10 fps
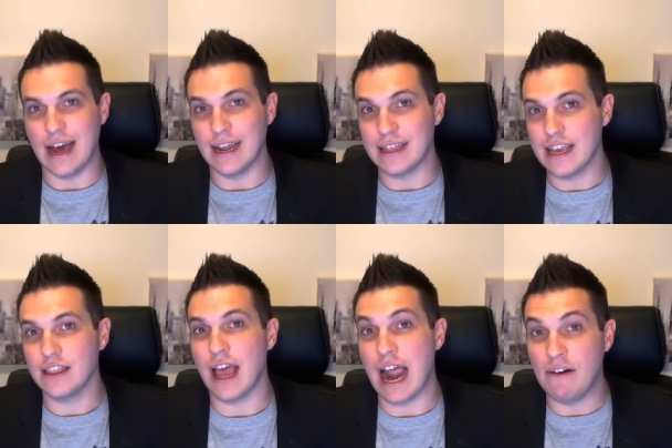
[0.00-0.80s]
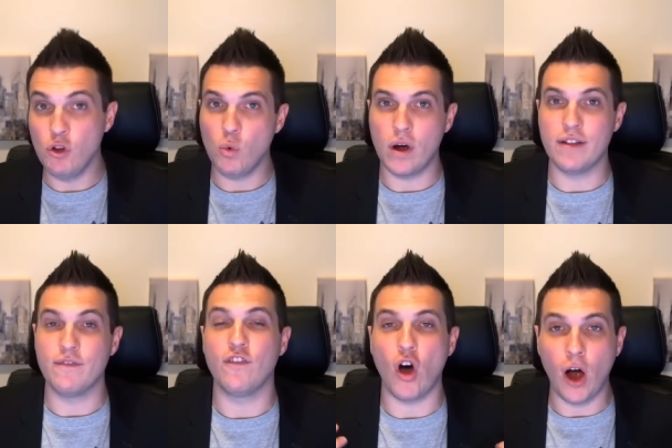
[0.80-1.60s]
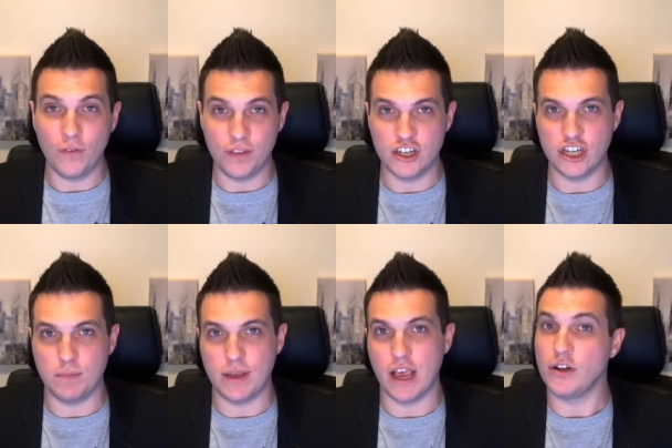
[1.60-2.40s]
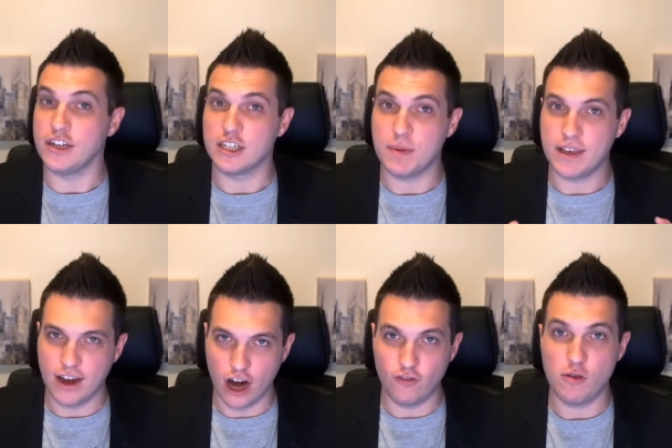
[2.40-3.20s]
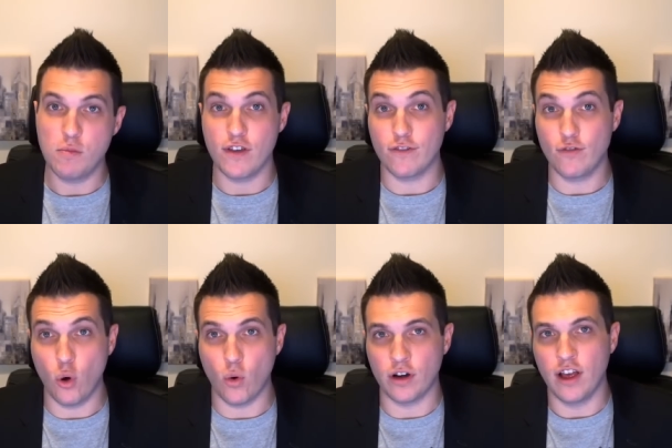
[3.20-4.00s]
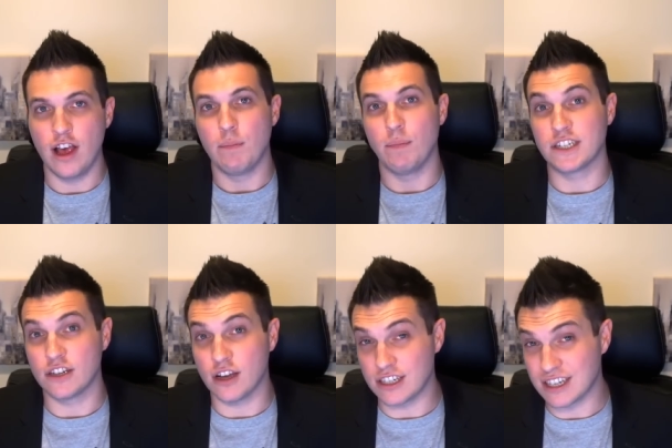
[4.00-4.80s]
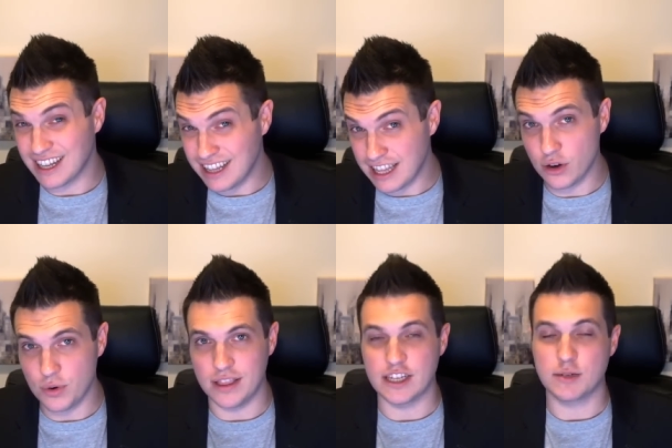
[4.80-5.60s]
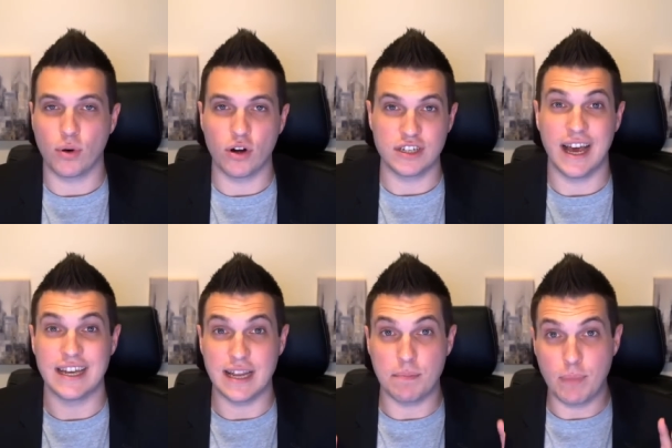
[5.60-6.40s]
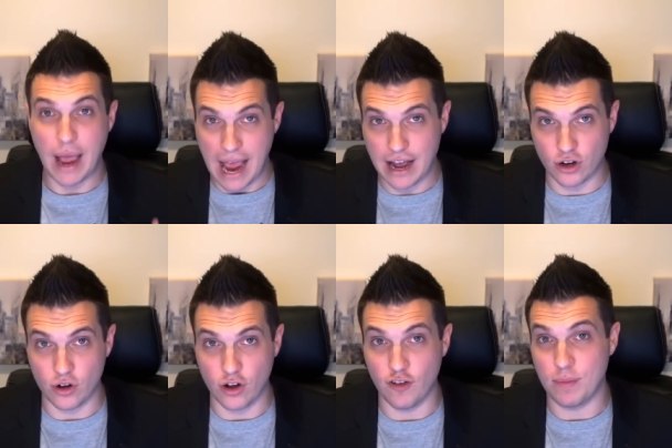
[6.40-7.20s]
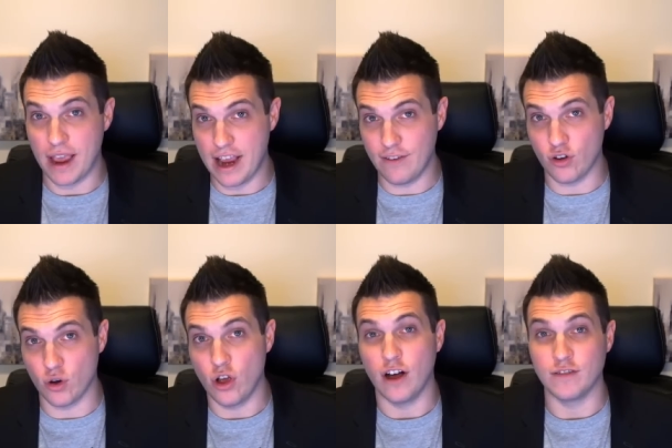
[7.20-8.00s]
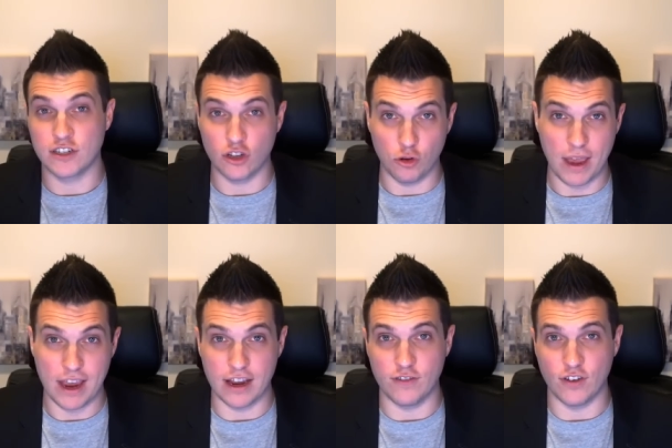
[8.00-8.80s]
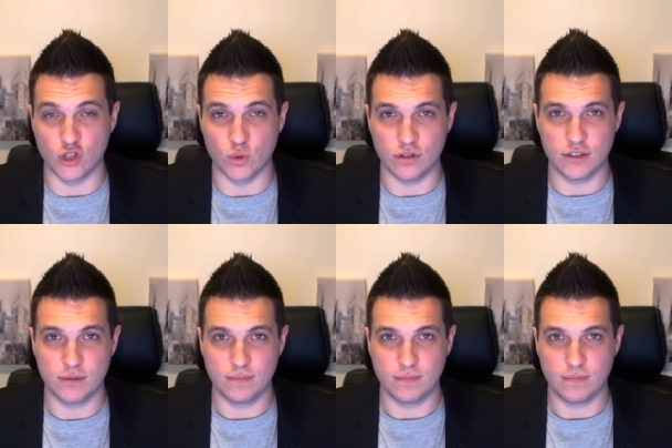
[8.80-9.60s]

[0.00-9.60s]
And I think that everyone involved in the GPL needs to be careful moving forward because clearly this person has a pattern of behavior of slow paying individuals.